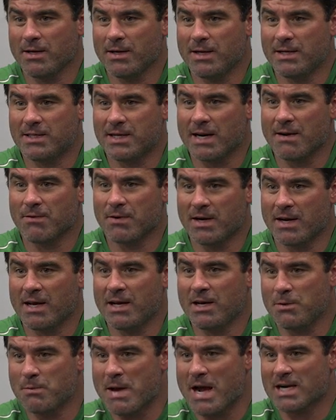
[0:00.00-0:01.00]
each and every day
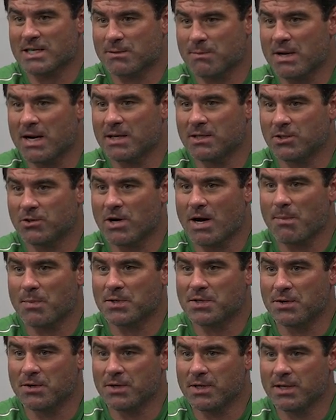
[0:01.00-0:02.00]
and you maximize your
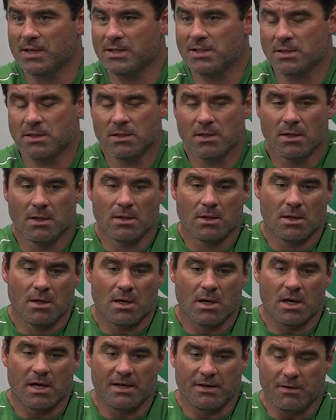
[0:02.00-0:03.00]
opportunities,
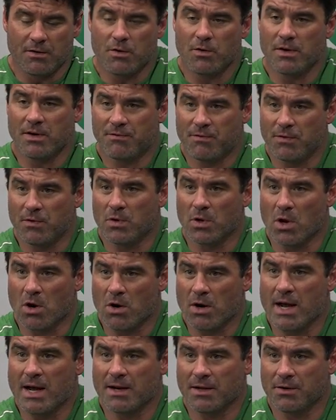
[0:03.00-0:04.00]
and if you
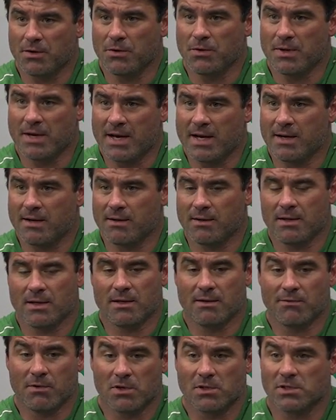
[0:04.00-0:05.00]
learn how to do that
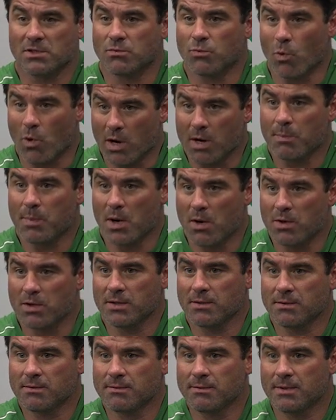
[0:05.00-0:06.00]
versus one
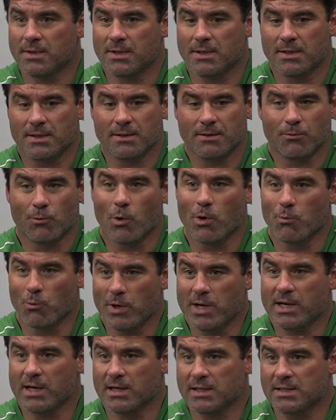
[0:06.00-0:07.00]
opponent, 1
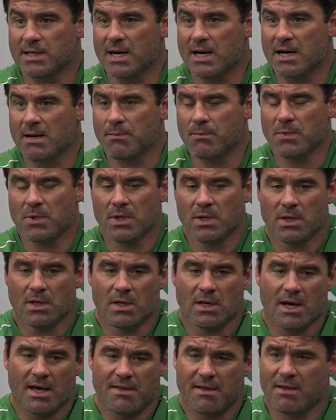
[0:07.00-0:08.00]
week at a time,
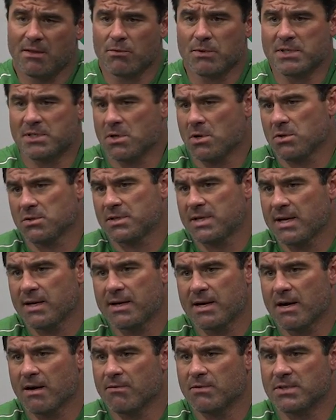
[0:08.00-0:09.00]
I think the results take
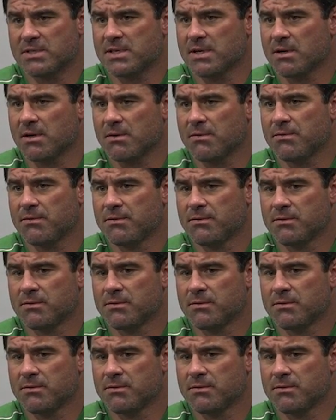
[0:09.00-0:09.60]
care of itself.